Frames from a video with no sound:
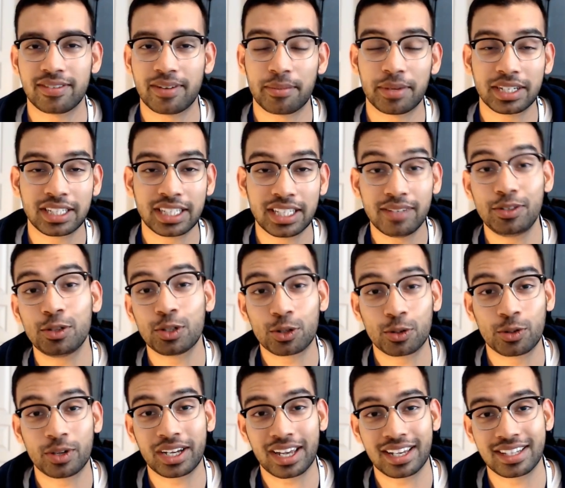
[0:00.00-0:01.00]
I'm going to give you a
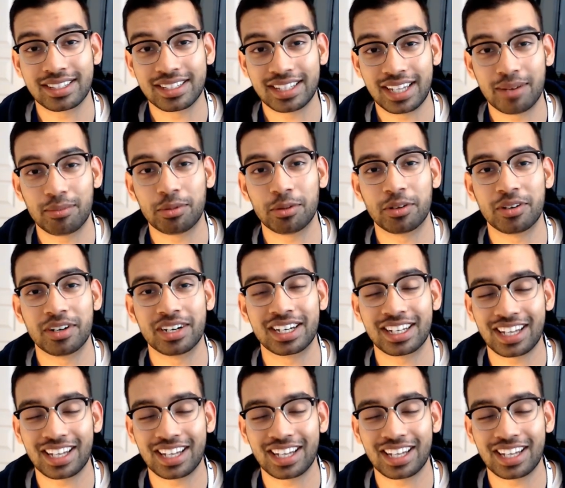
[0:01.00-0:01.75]
quick example in